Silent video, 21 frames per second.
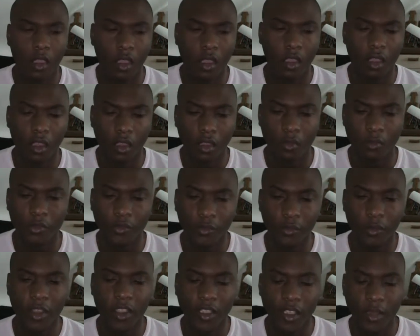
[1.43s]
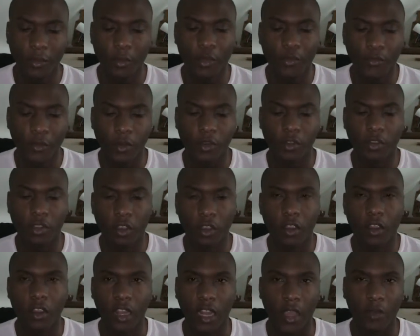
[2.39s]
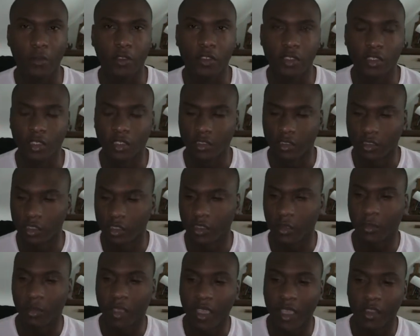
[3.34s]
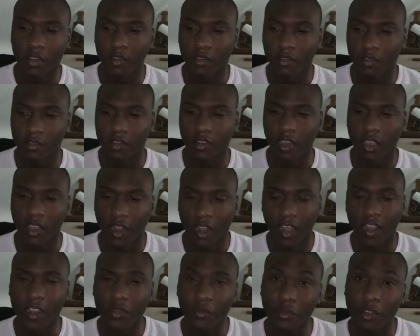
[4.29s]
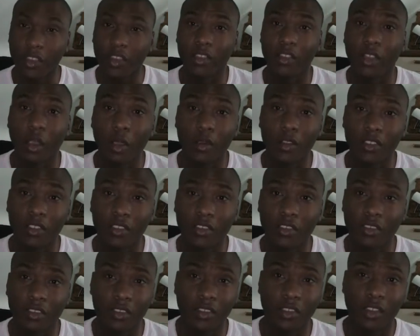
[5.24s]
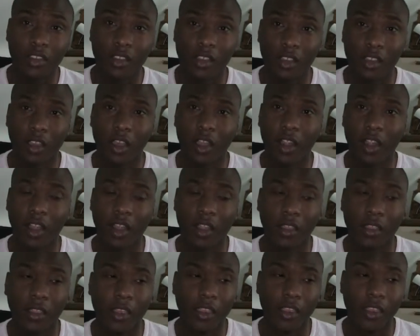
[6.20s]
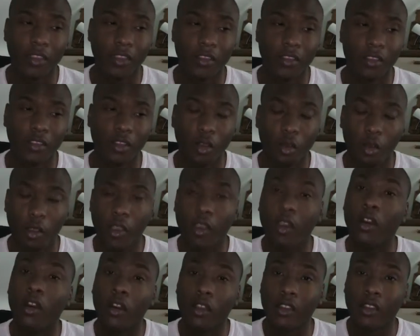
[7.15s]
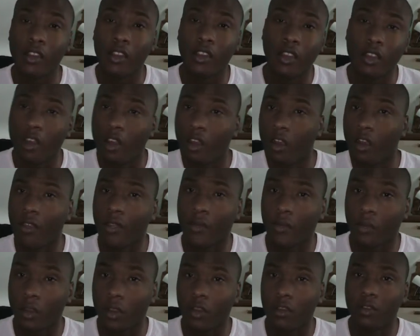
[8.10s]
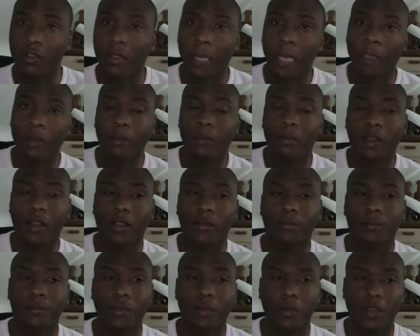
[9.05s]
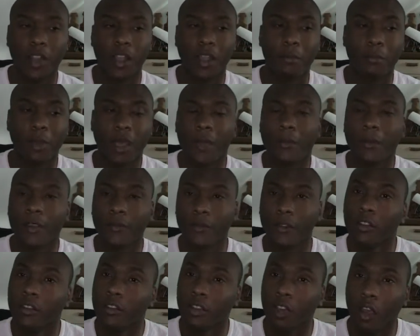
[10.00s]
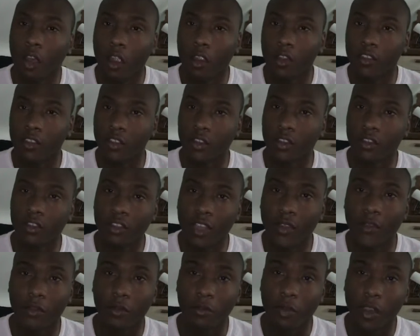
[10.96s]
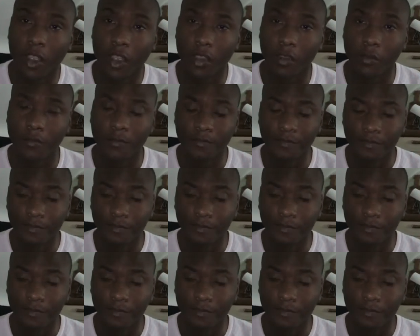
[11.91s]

Before I got my first car and I was just in the passenger side, I didn't really notice a lot of things going on the road. But when I bought my first car and started driving around,